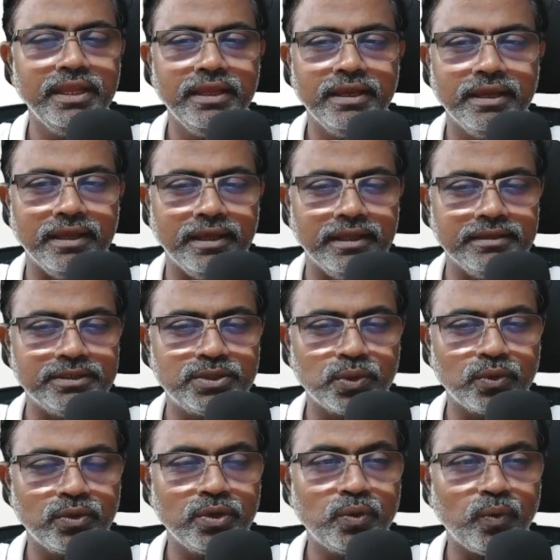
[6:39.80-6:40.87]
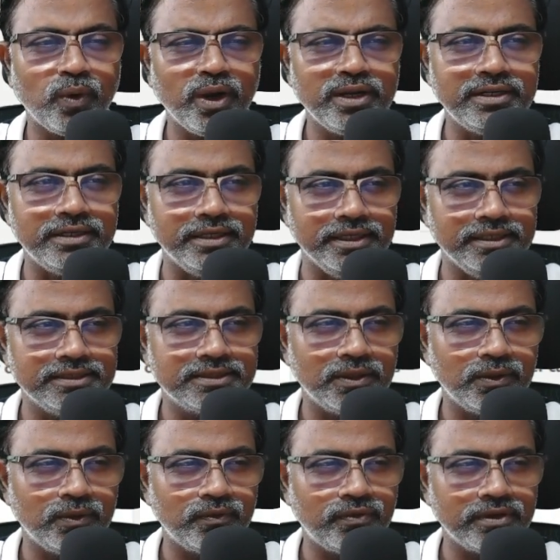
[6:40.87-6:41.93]
the total quantity?
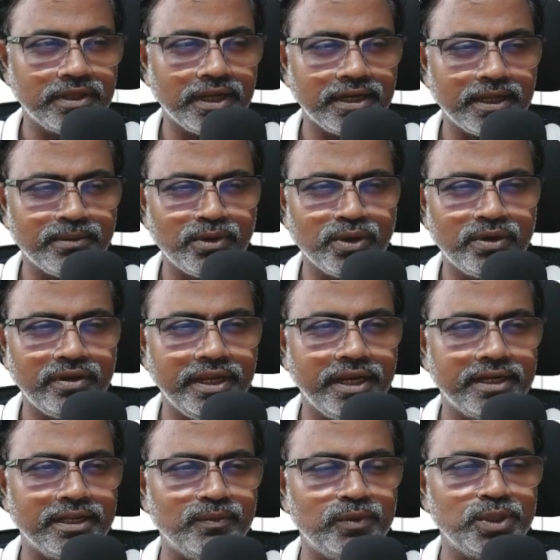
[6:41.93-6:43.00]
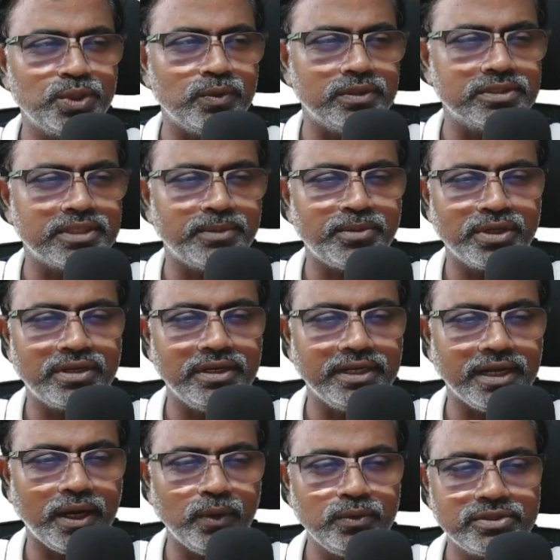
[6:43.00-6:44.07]
So for that I'm going to create a visual. So I'm going to
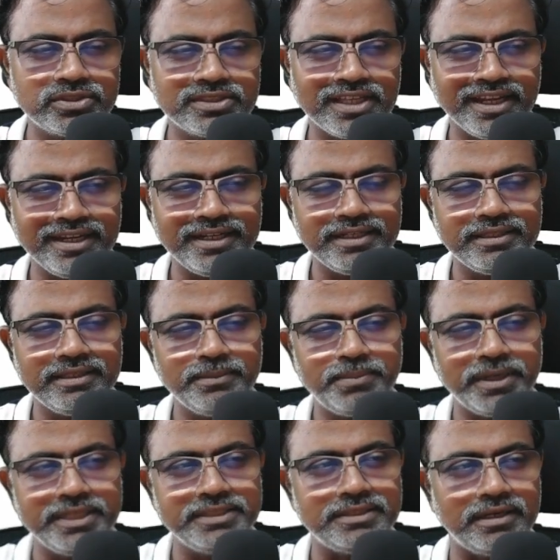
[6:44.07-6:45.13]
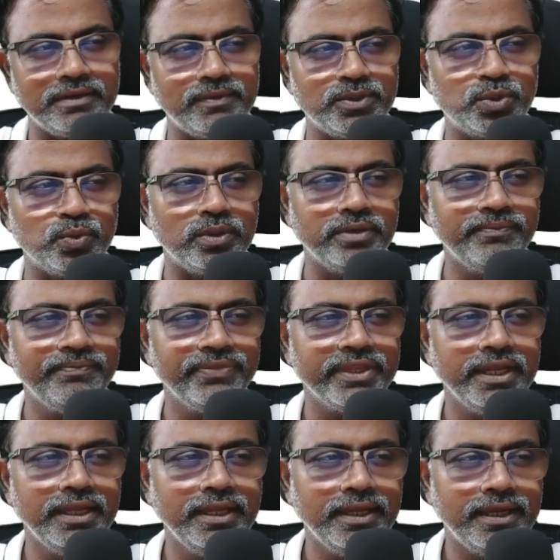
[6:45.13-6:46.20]
click outside the pie chart visual.
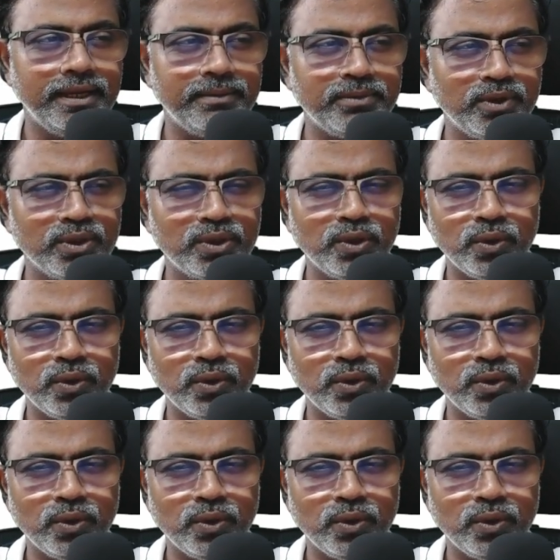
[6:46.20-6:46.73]
I'm going to go